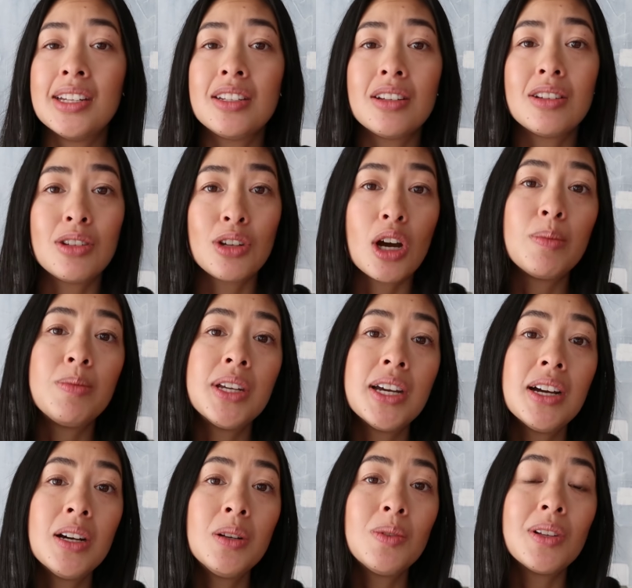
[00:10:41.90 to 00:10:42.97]
knit top
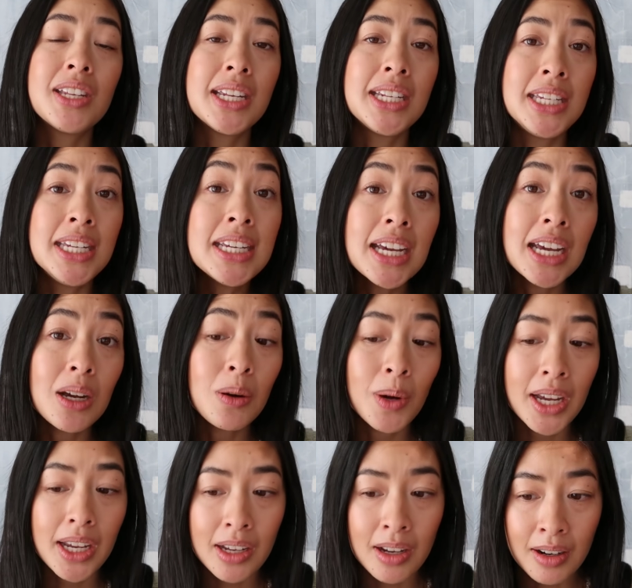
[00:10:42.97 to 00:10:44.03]
down with DK
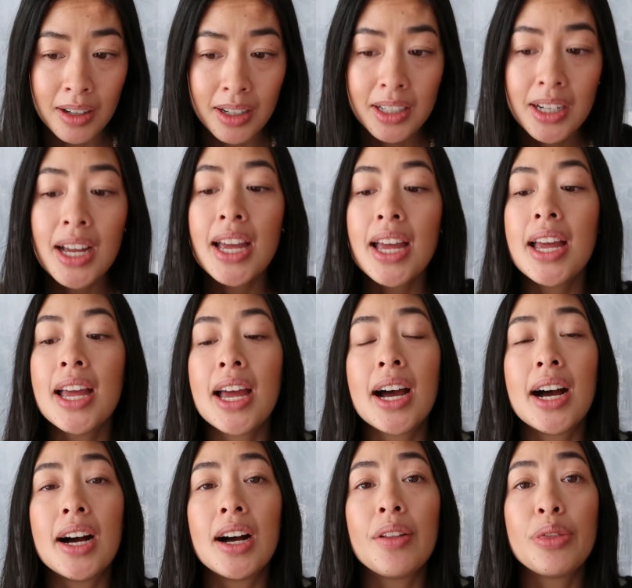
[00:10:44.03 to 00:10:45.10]
weight yarn,
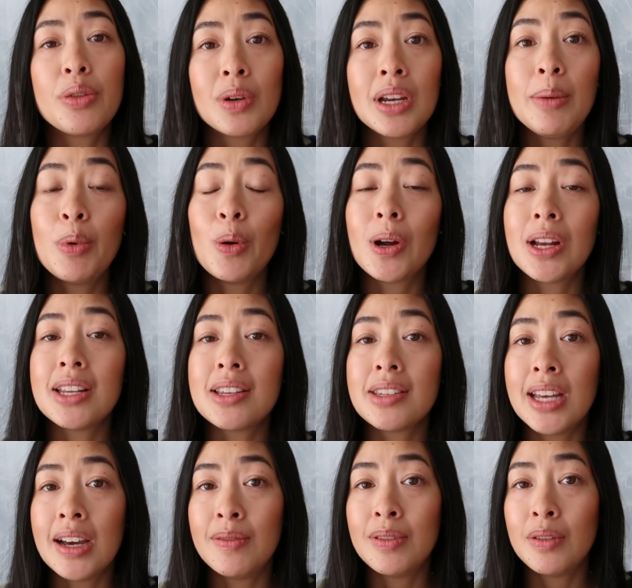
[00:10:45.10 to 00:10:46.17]

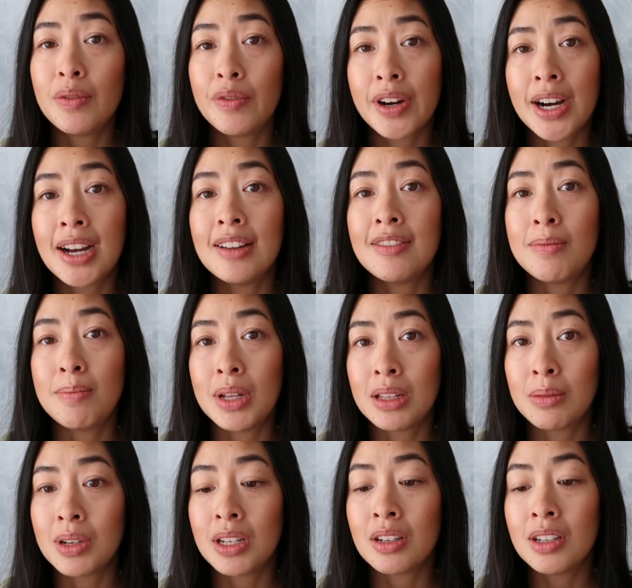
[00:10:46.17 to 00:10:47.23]
3.75
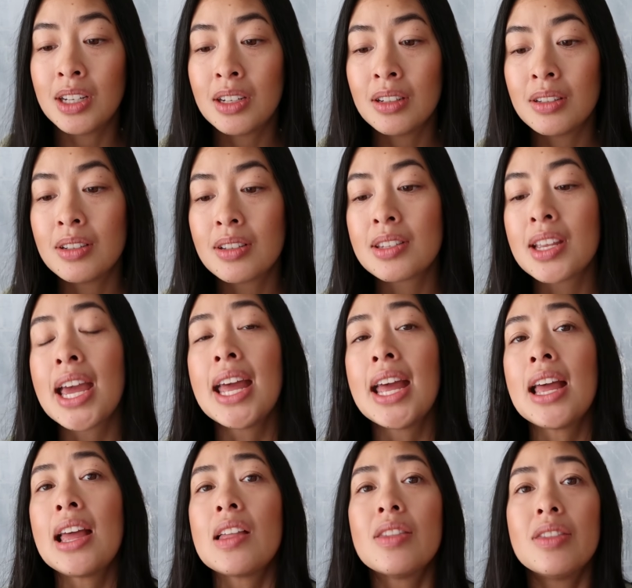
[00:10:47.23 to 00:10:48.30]
millimeter needles.
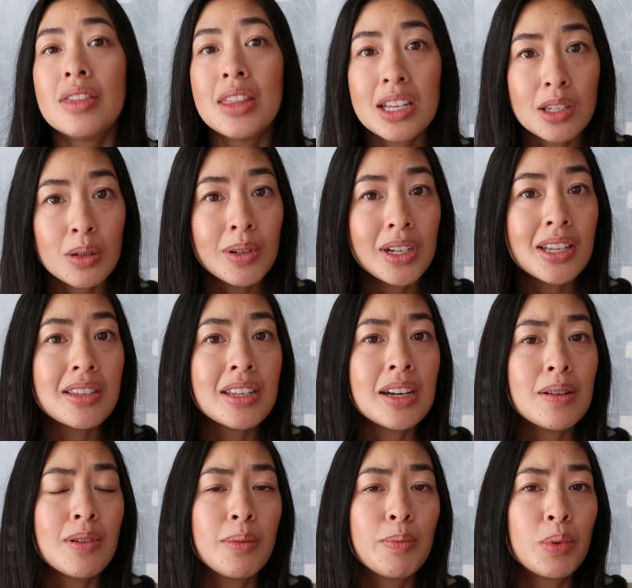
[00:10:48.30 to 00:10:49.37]
This one is
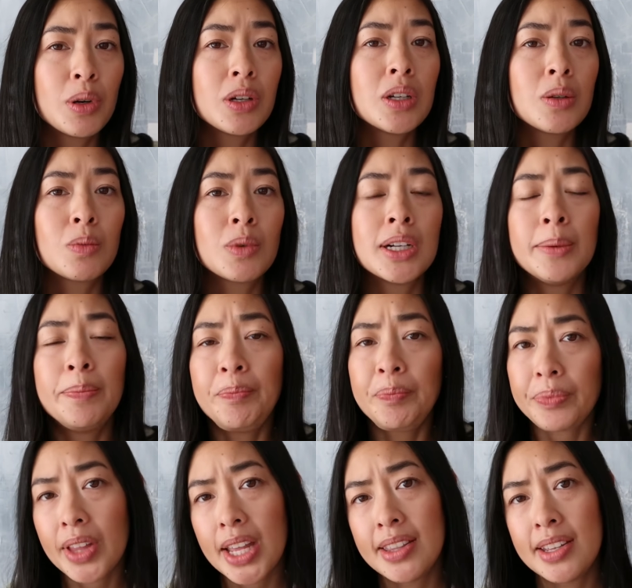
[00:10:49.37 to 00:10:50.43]
knit with broken rib.
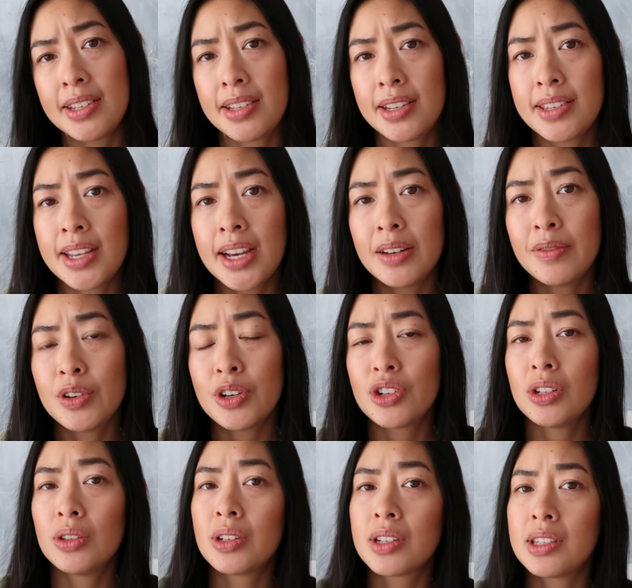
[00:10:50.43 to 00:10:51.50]
The Sézane
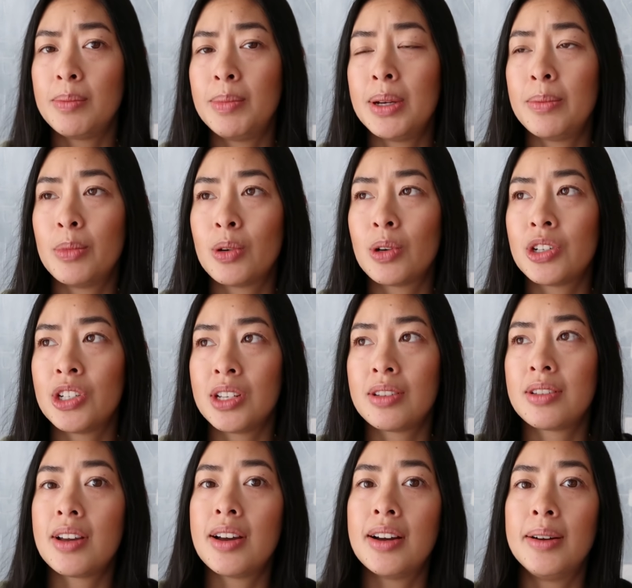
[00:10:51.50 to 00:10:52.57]
version looks a bit more
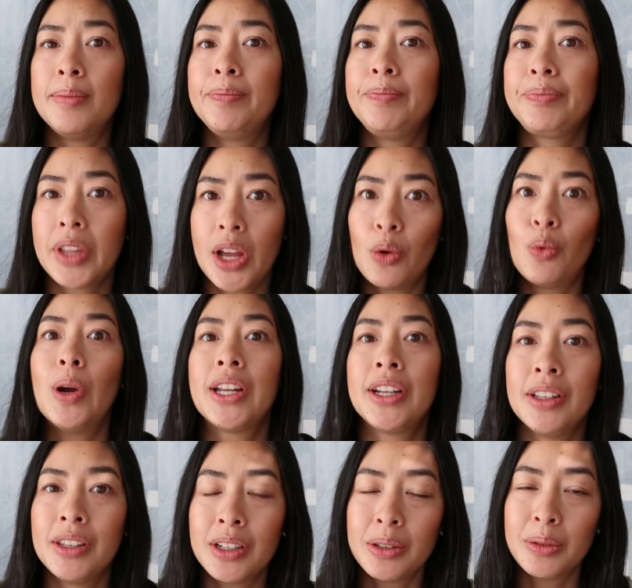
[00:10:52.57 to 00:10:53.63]
just a
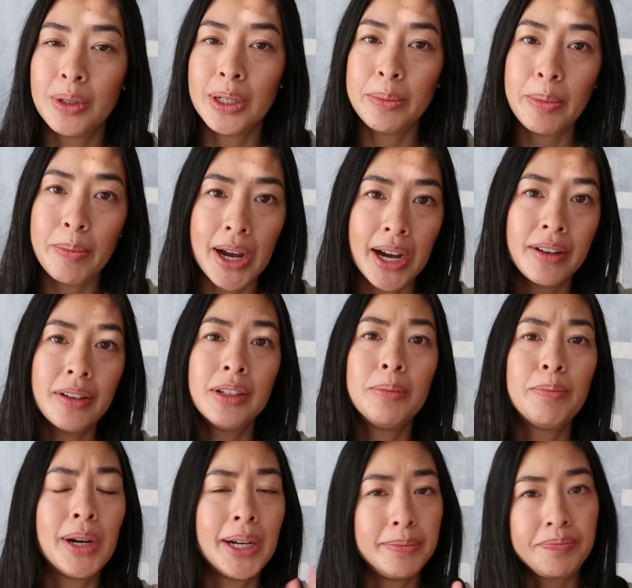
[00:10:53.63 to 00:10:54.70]
regular rib
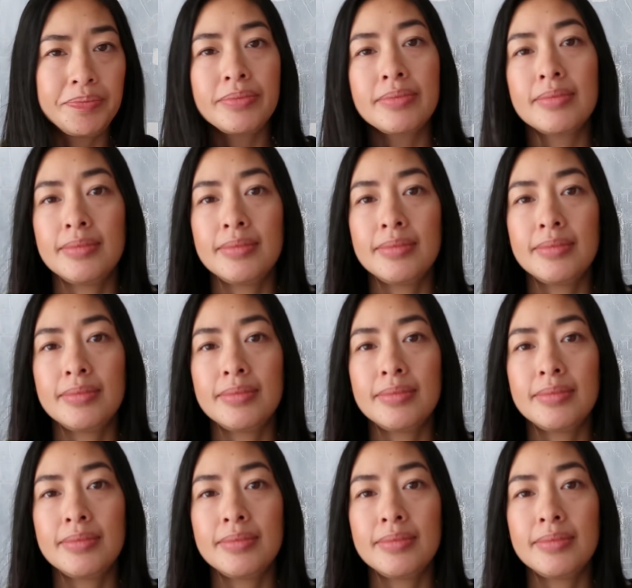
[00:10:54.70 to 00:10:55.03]
pattern, but